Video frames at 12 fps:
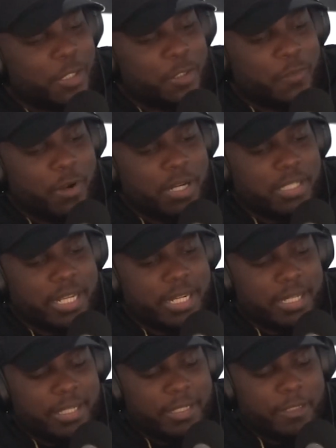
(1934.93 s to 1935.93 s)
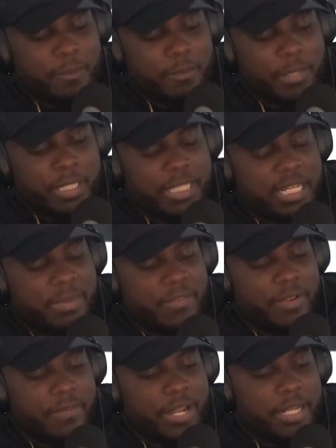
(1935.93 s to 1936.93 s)
So as far as like a team,
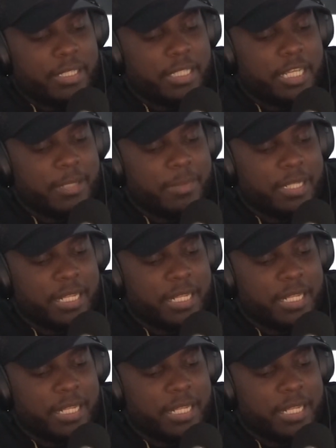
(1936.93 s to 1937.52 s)
have you ever had a team?